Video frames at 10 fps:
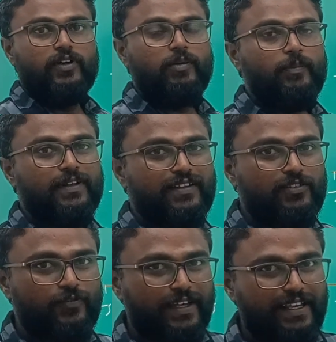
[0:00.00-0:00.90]
Remember
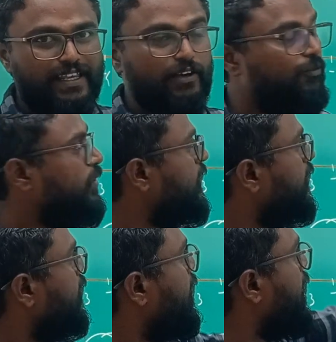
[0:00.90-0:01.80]
this very
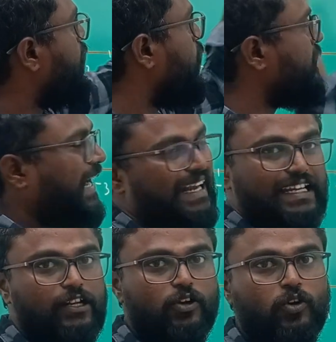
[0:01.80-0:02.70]
carefully. It goes
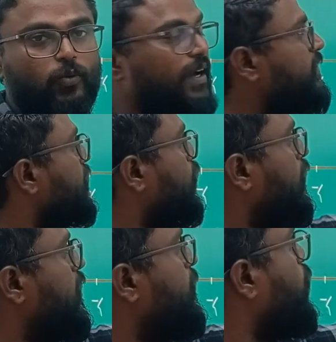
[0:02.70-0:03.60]
anti-clockwise,
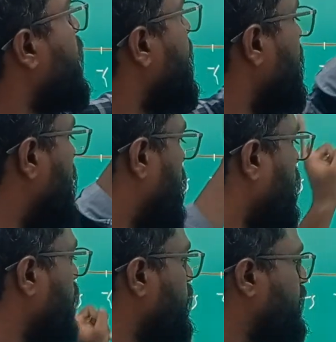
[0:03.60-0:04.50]
quadrant number 1,
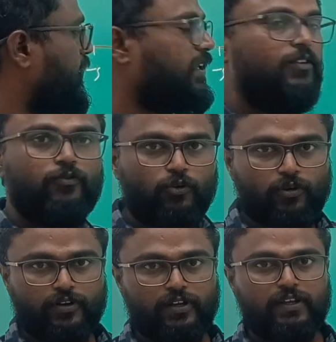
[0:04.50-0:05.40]
2, 3,
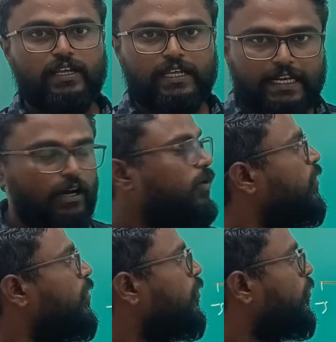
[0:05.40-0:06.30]
4.
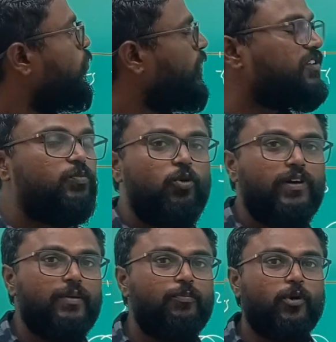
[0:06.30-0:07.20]
Now, what is
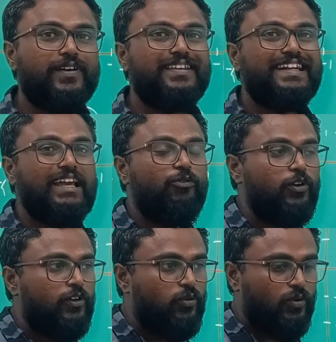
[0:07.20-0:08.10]
more important that I
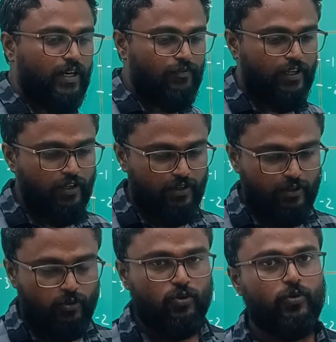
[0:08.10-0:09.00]
wanted to convey
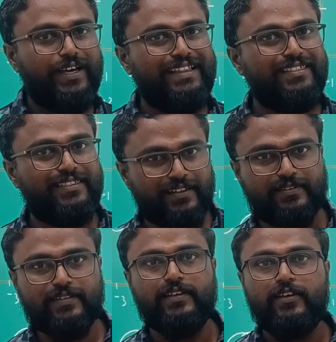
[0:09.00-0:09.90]
to you in
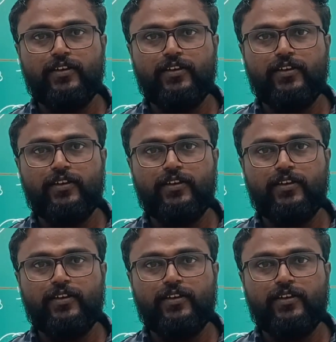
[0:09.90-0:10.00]
this